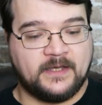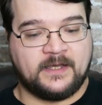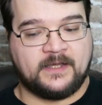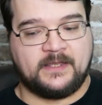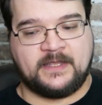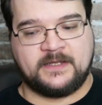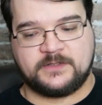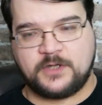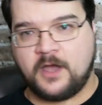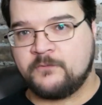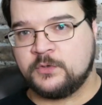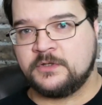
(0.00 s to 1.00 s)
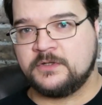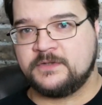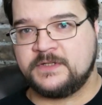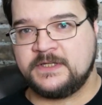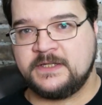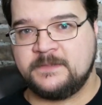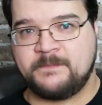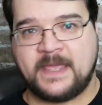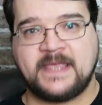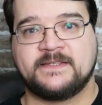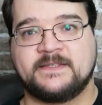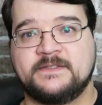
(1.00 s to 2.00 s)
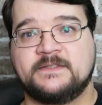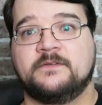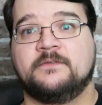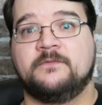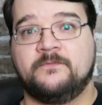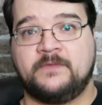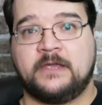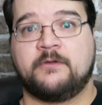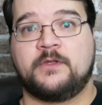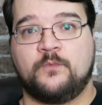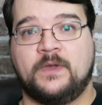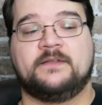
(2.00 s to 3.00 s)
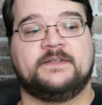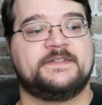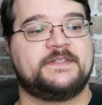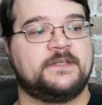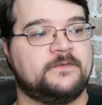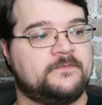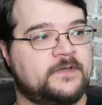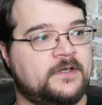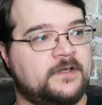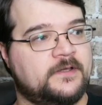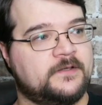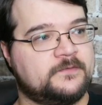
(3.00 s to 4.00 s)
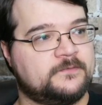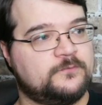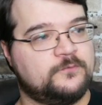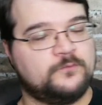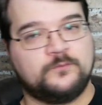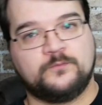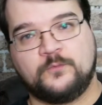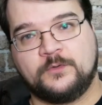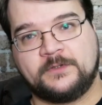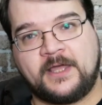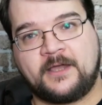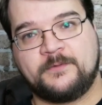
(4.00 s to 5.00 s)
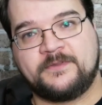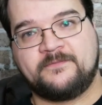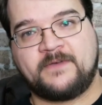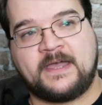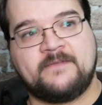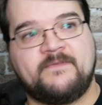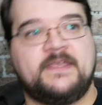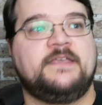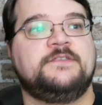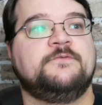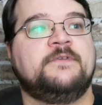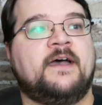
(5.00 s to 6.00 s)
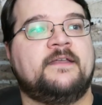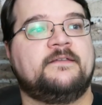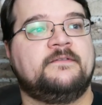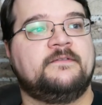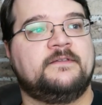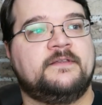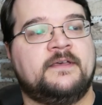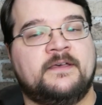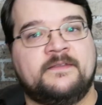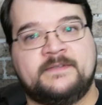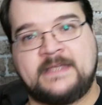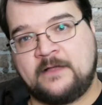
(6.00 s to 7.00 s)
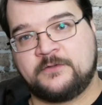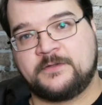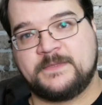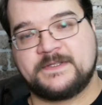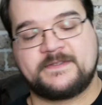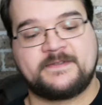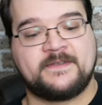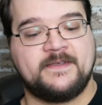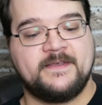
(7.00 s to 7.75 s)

And it covered the bases very well. Instead of Warlock with 5e, you got the Alchemist.